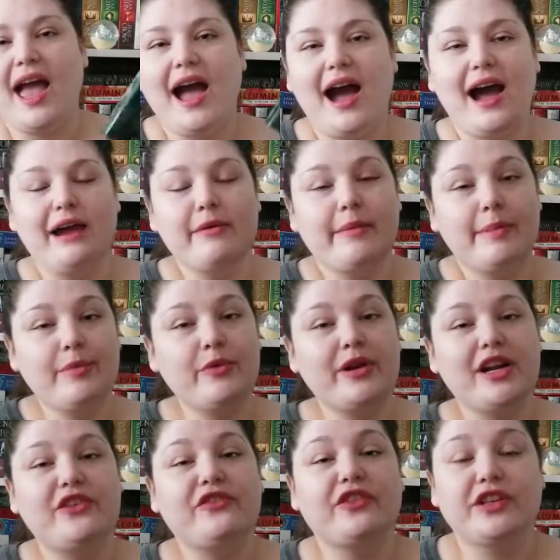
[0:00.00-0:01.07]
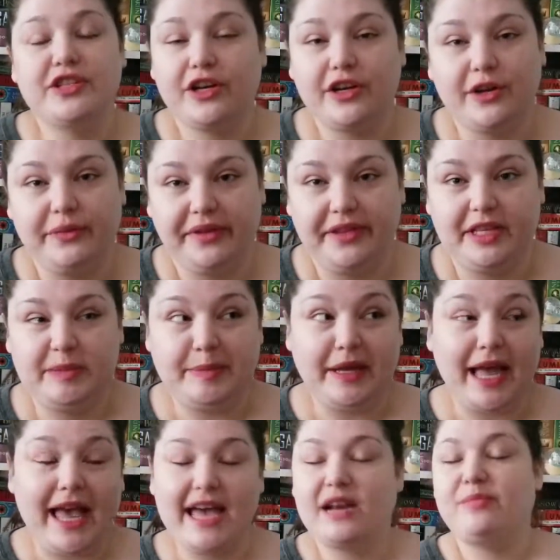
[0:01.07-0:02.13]
I remember when I first started reading this book,
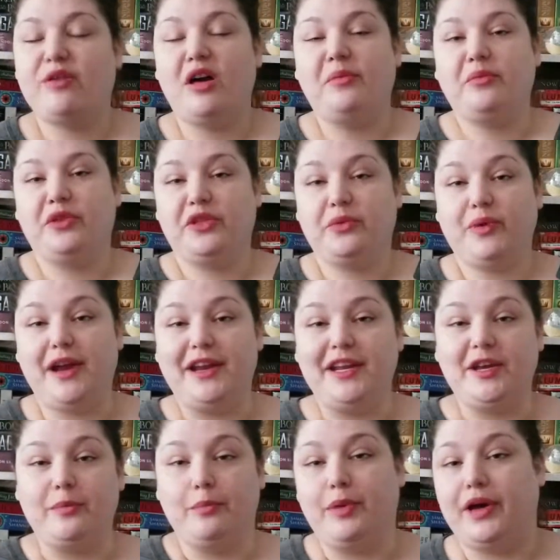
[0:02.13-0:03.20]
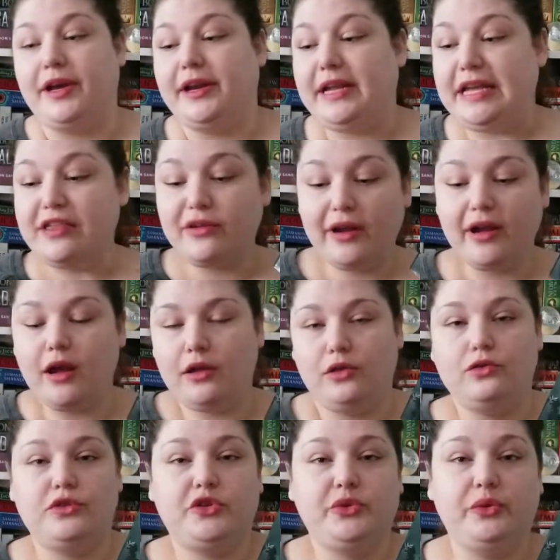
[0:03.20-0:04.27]
I had a problem with the writing, but either I got
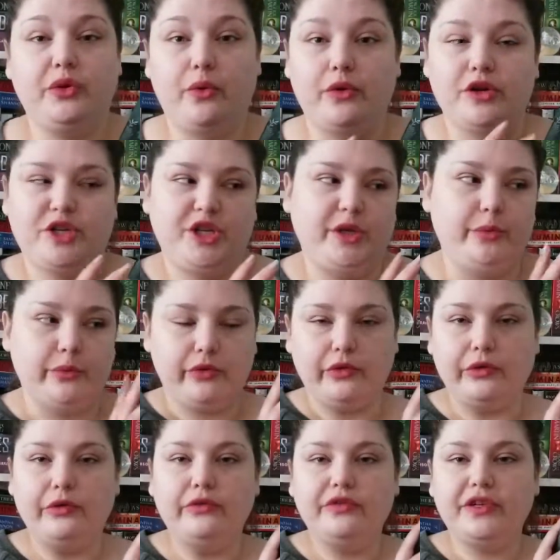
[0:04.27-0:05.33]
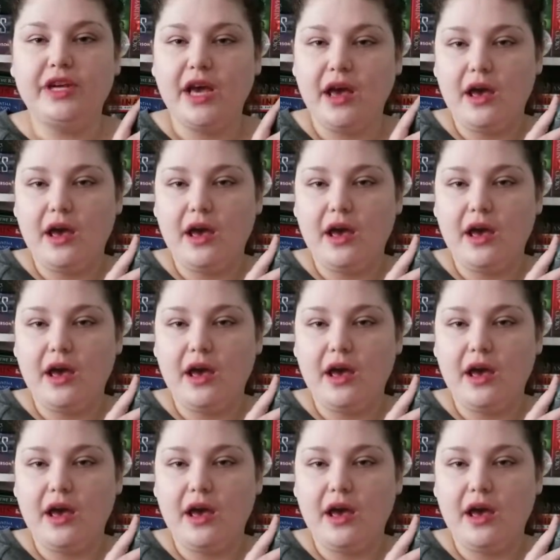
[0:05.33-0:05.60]
used to it or she improved